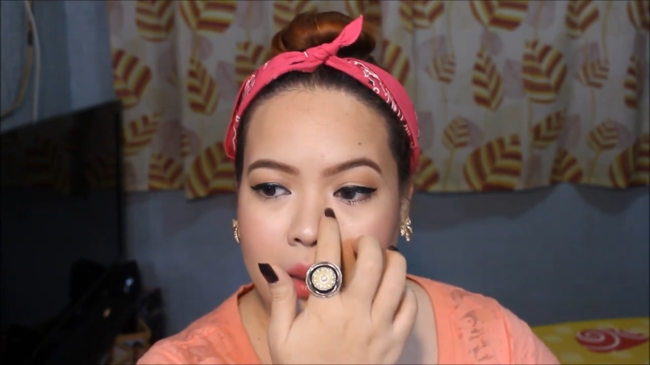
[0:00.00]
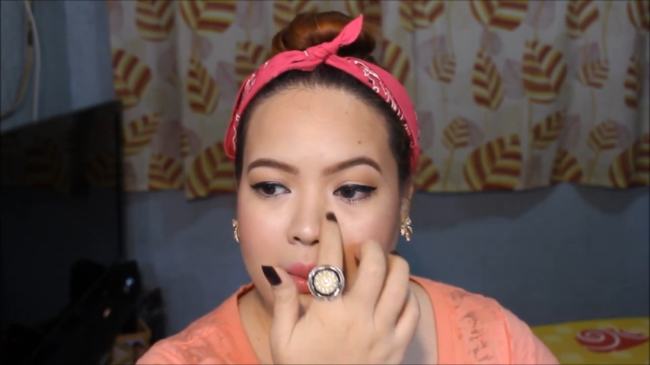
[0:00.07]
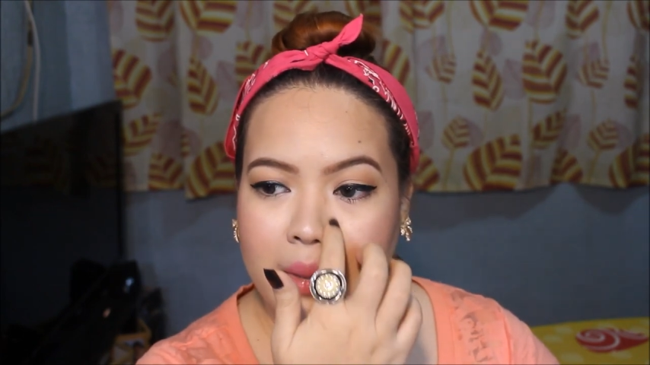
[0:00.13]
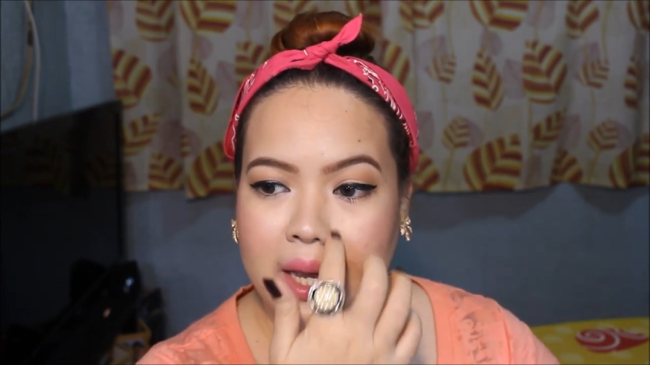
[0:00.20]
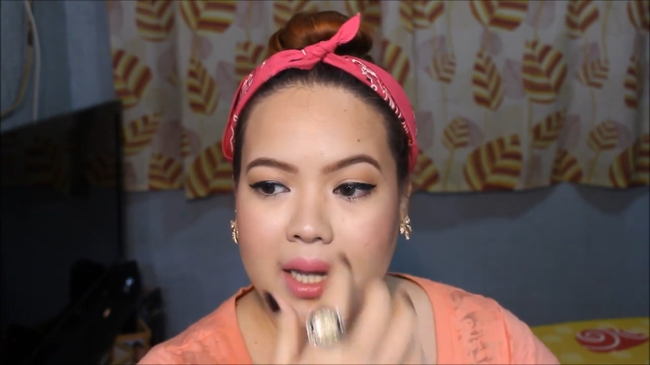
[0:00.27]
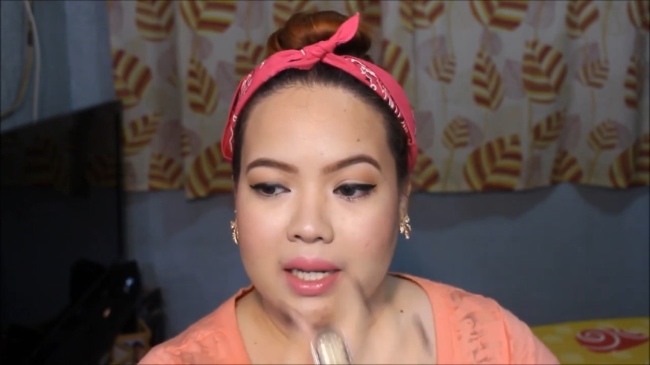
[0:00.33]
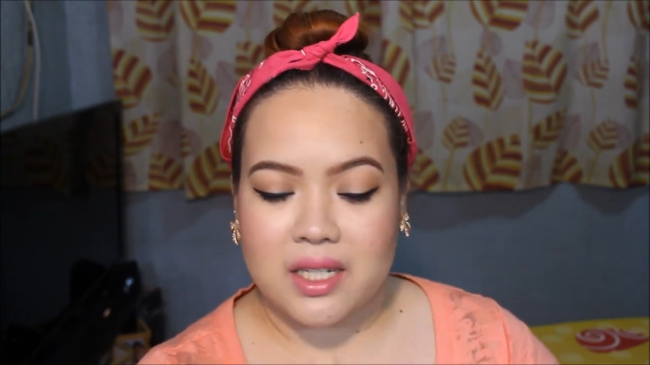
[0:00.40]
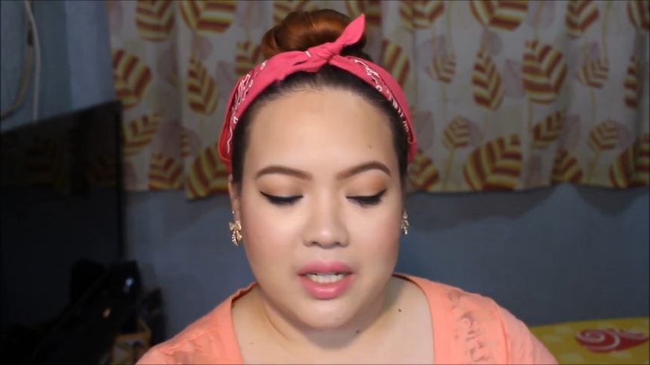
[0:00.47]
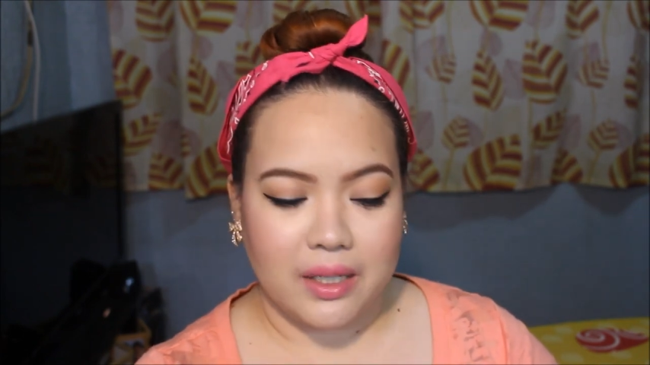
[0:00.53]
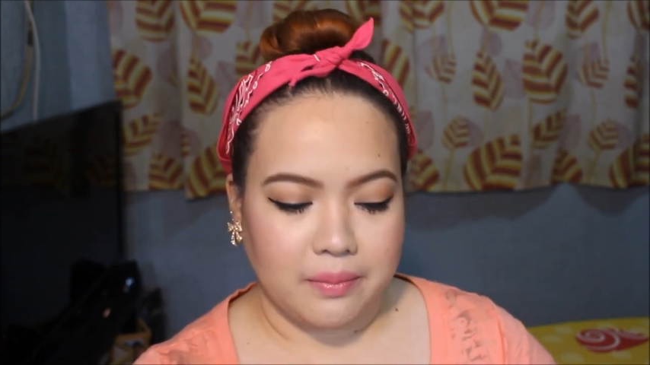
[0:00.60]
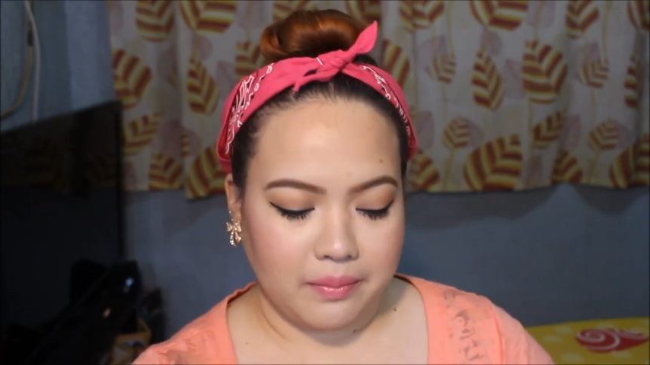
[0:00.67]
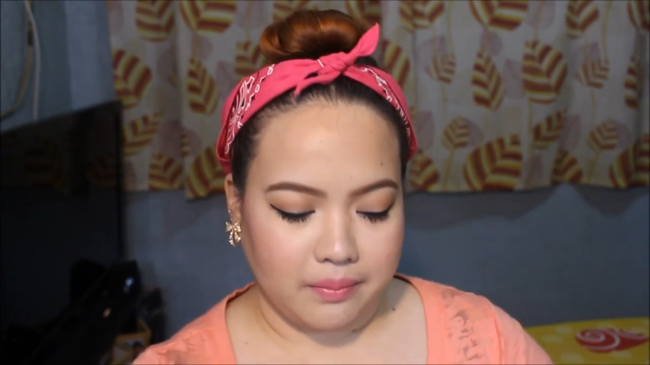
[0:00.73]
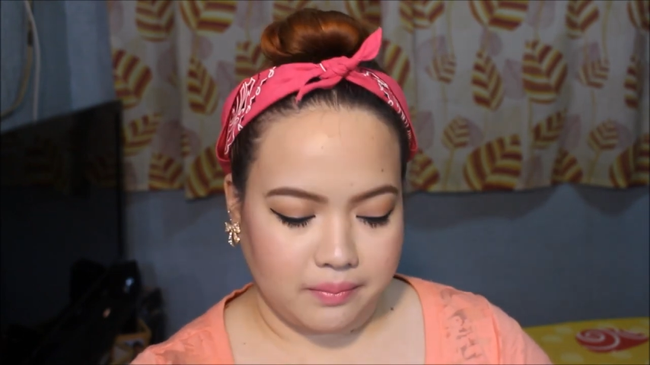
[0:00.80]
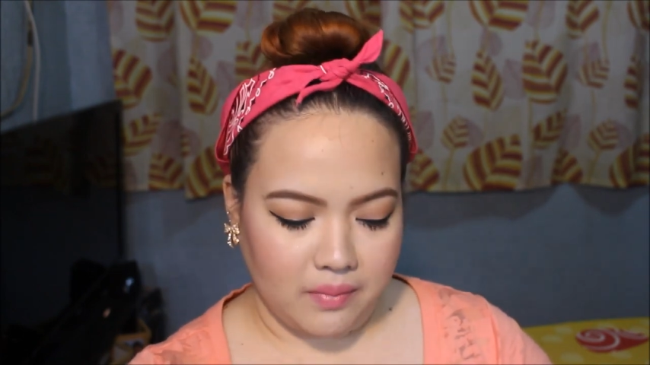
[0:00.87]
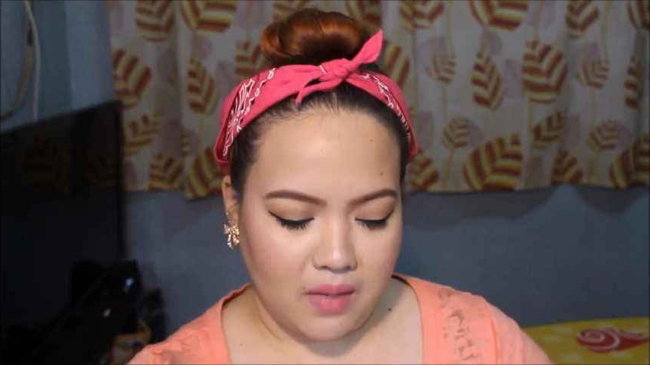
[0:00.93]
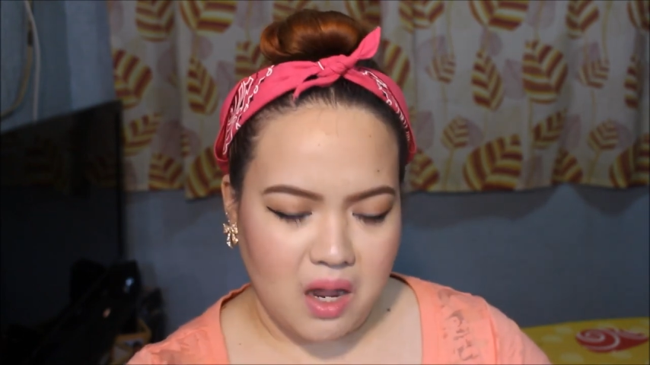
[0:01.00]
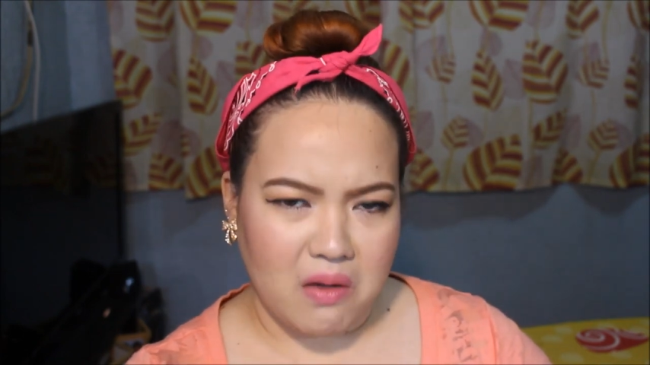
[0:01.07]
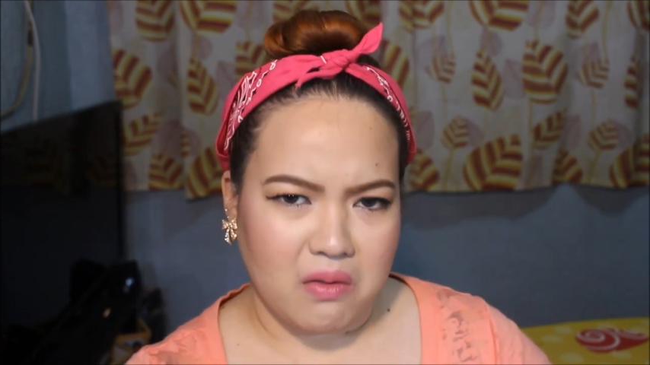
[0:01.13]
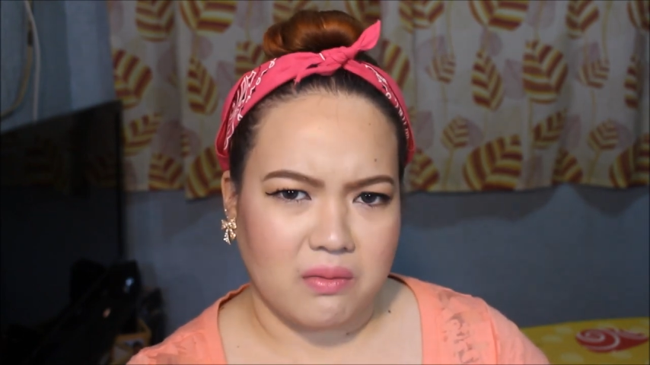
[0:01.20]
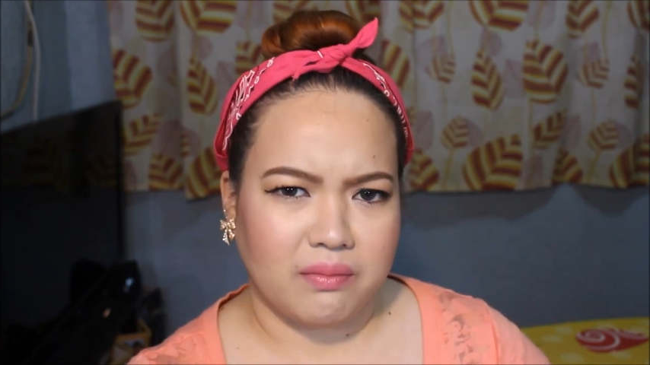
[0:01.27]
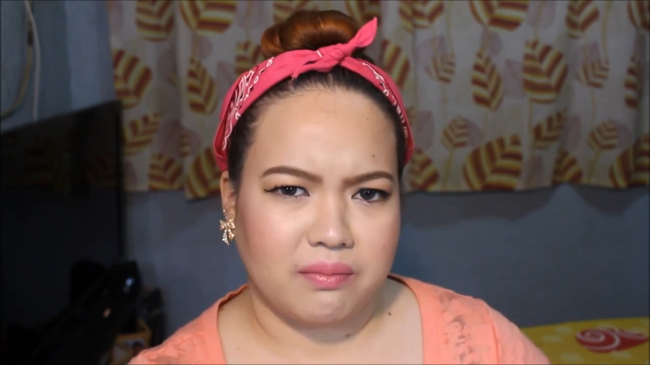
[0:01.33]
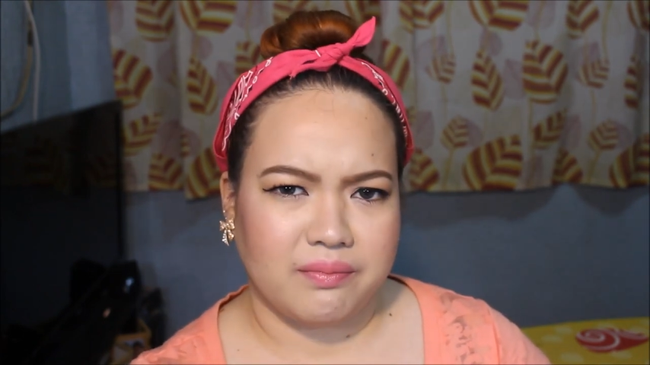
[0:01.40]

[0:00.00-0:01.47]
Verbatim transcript: But no,